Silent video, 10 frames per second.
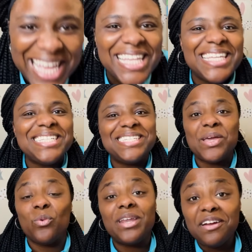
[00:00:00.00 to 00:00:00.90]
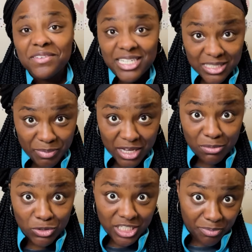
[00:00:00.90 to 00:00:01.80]
Listen, whatever
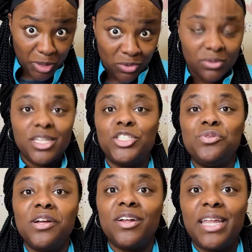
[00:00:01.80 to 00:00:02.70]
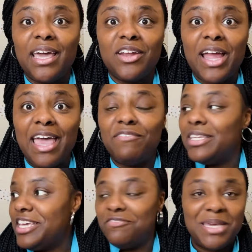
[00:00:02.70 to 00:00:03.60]
despicable dispute that you and her dad are having,
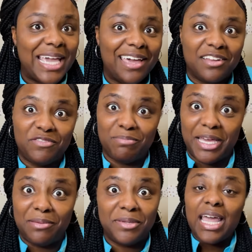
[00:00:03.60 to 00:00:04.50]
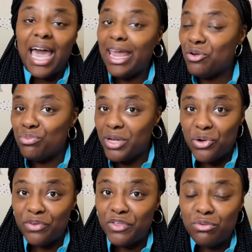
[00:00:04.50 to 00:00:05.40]
leave me out of it, baby. I don't
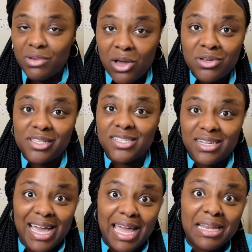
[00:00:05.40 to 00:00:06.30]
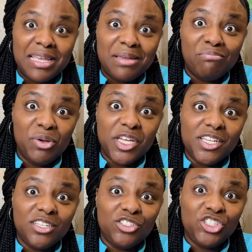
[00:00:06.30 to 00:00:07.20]
know if you noticed or not,
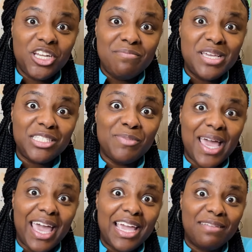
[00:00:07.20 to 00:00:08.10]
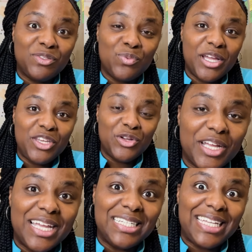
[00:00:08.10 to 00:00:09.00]
but she misbehaves when you're
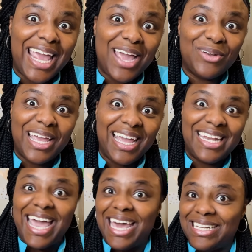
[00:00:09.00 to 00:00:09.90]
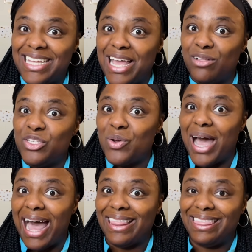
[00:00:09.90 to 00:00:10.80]
in town and out of town. So
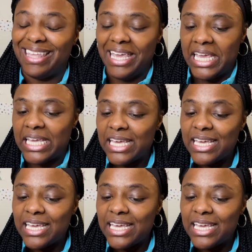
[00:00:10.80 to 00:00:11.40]
I think